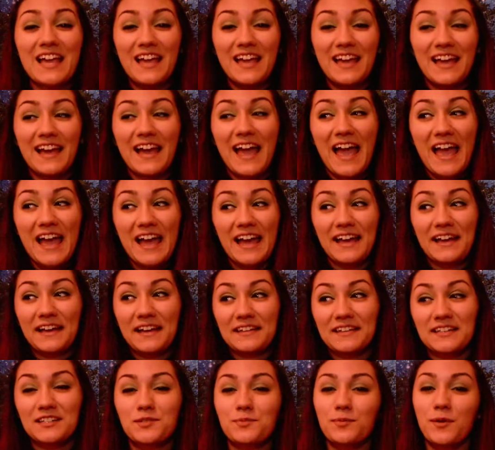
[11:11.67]
And
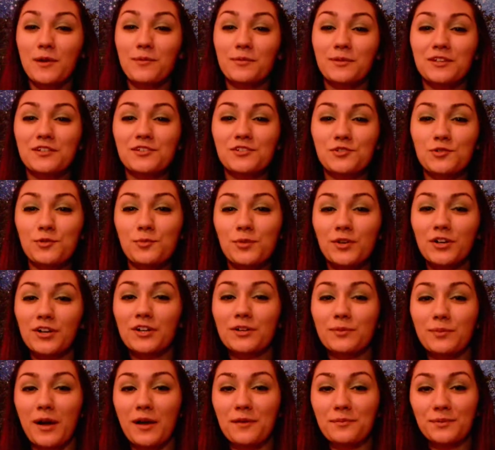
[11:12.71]
it's probably a super
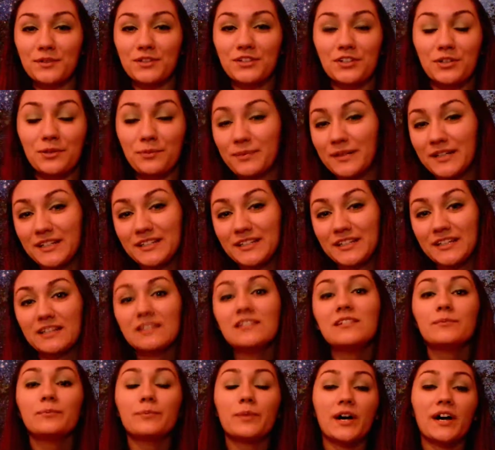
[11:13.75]
unpopular opinion,
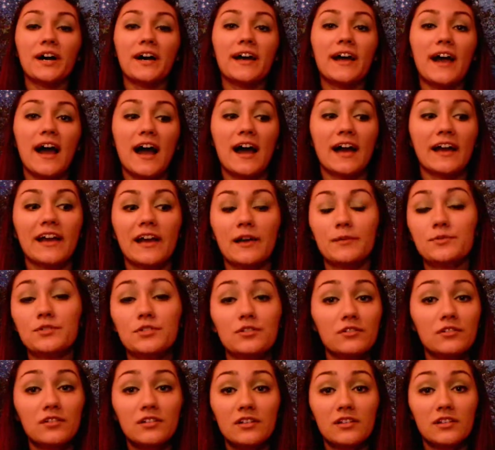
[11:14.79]
but I
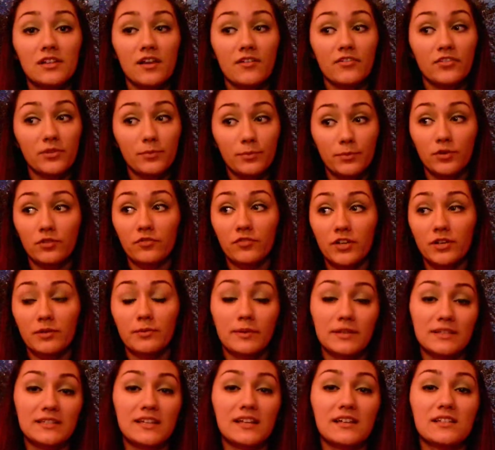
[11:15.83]
absolutely love the movie,
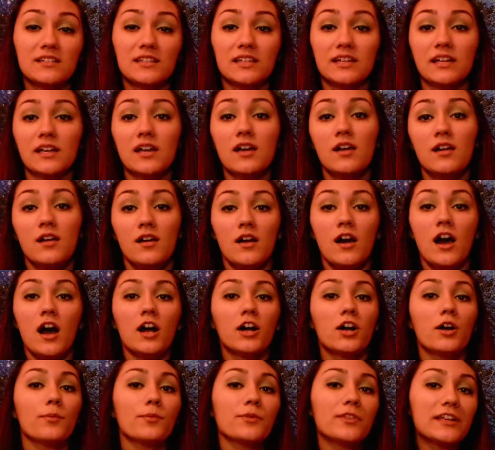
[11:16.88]
besides like a
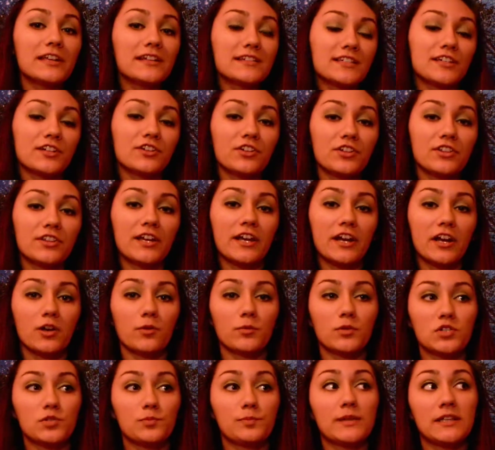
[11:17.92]
couple things here or there,
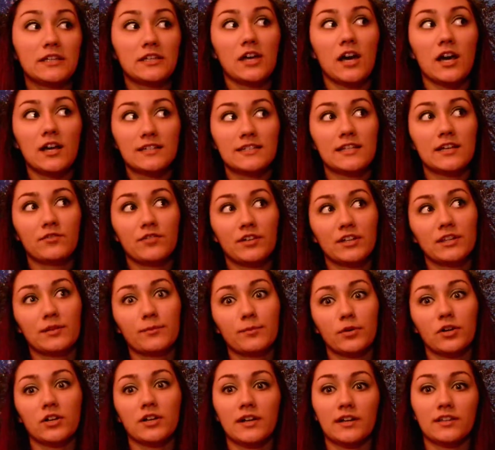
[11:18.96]
which because I read the
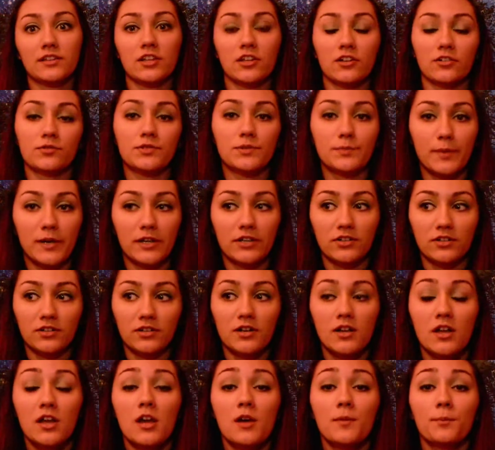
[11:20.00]
book I thought it was better.
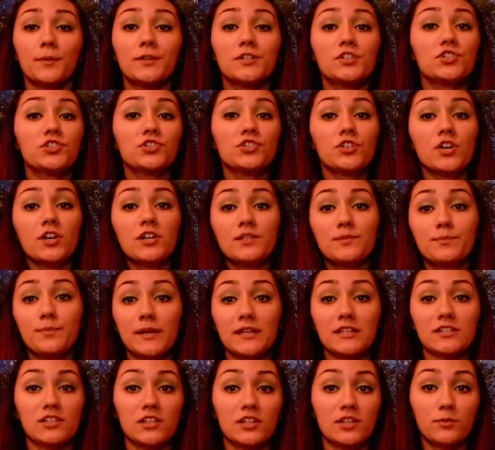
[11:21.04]
But just based
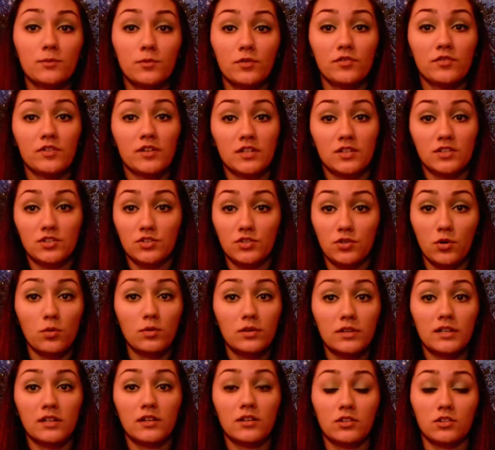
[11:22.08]
on the movie
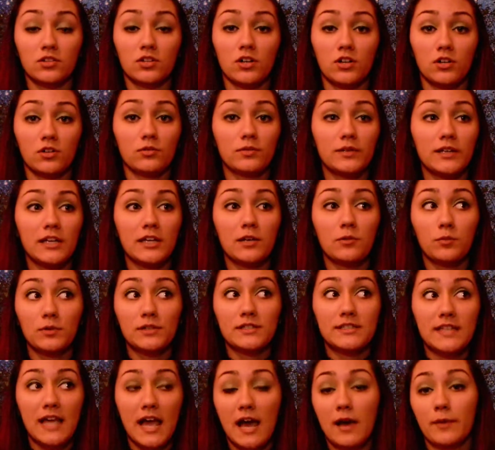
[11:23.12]
solely alone, it was
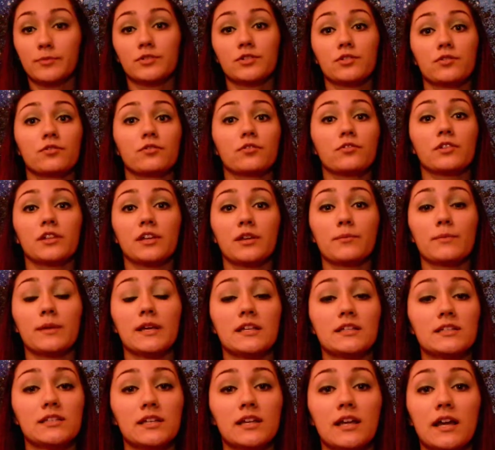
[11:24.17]
absolutely
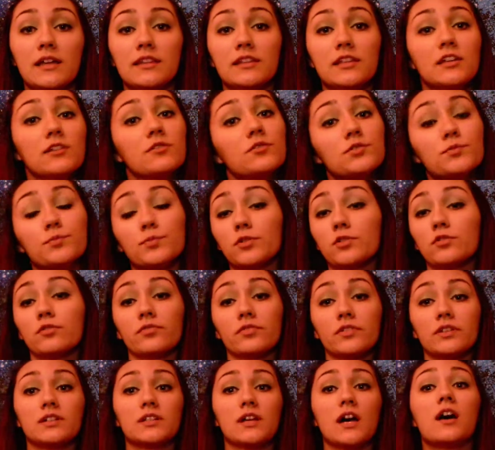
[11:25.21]
amazing. I think it was
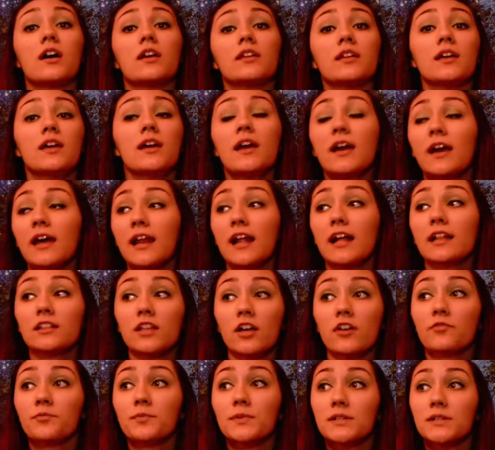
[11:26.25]
beautifully done, and I
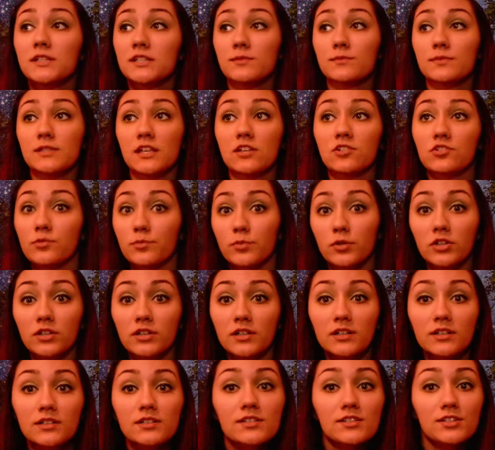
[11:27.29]
love me some Sandra Bullock,
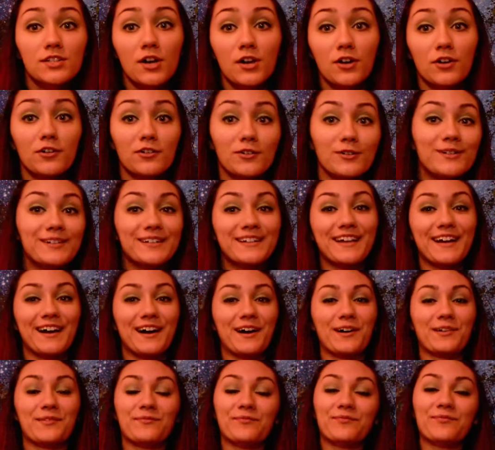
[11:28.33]
so yeah.
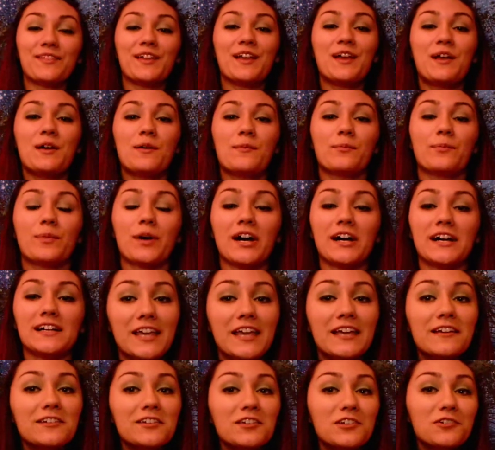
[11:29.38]
But
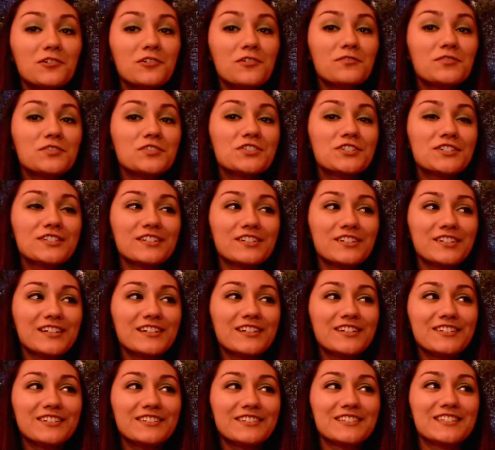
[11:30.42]
thank you if you're still
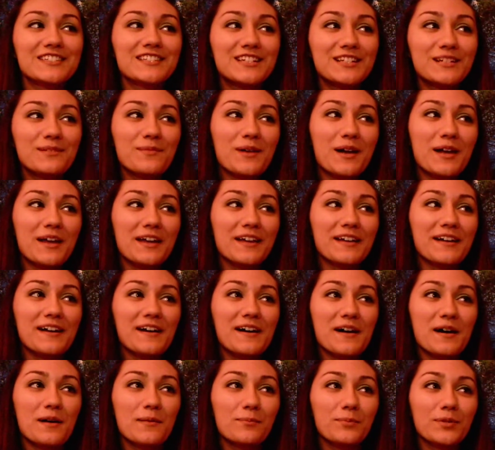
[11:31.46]
here listening to my
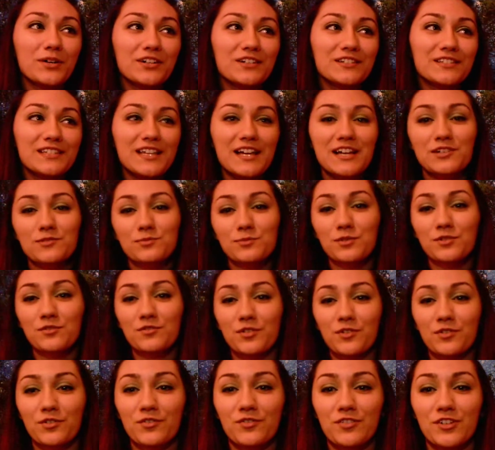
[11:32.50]
book/movie
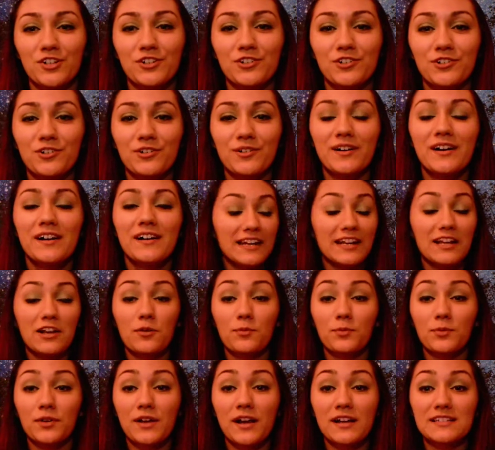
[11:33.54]
review. I hope
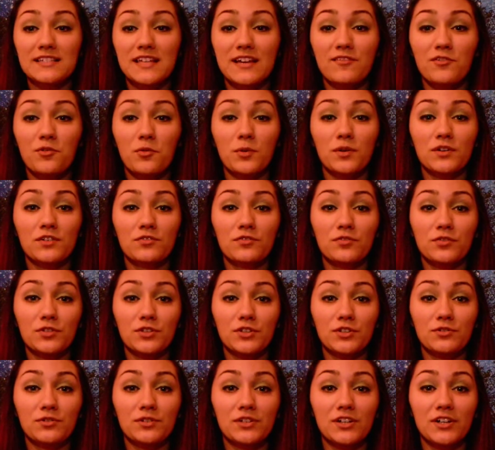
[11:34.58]
you guys have a wonderful new
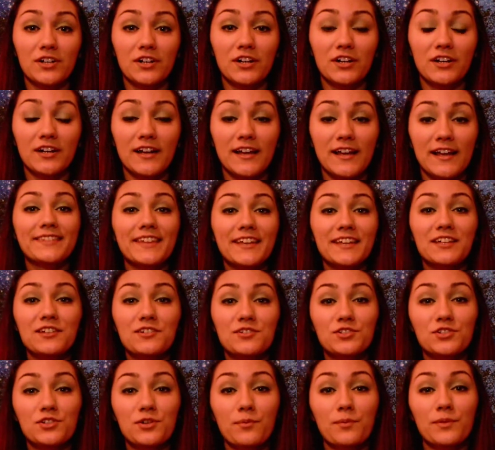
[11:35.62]
year, and thank you
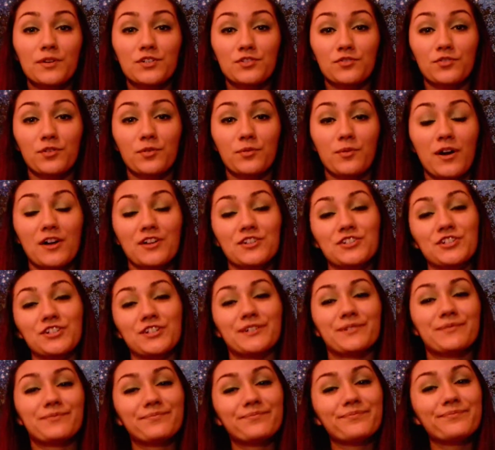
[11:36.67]
so much for watching.
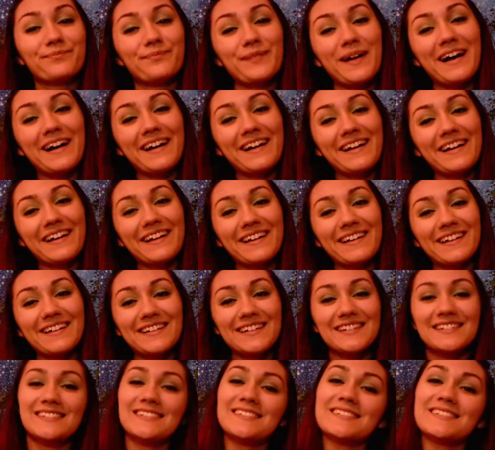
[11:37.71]
Bye!